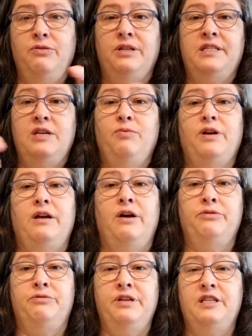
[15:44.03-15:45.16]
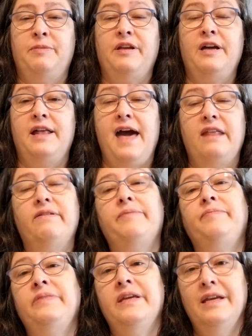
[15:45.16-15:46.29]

You can see where other things have been cut out of it.